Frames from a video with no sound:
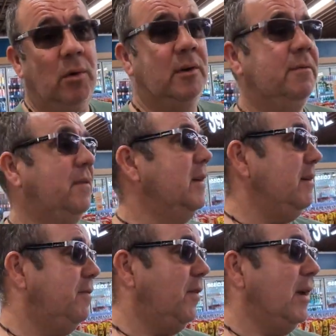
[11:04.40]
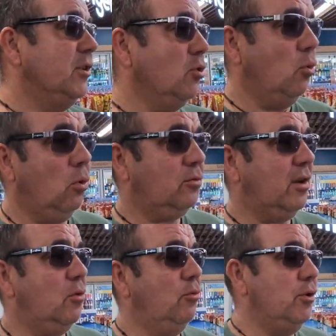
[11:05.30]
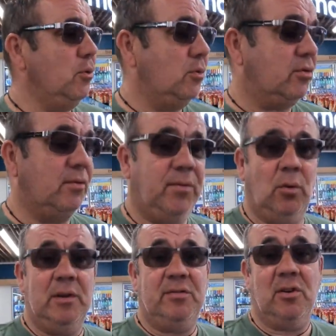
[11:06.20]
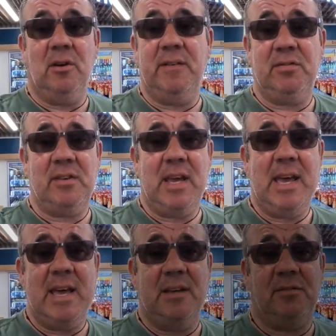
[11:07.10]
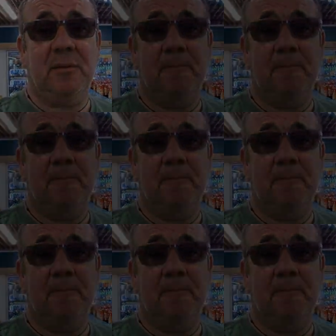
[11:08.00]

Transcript: one of the French Autoroute fully serviced Aires.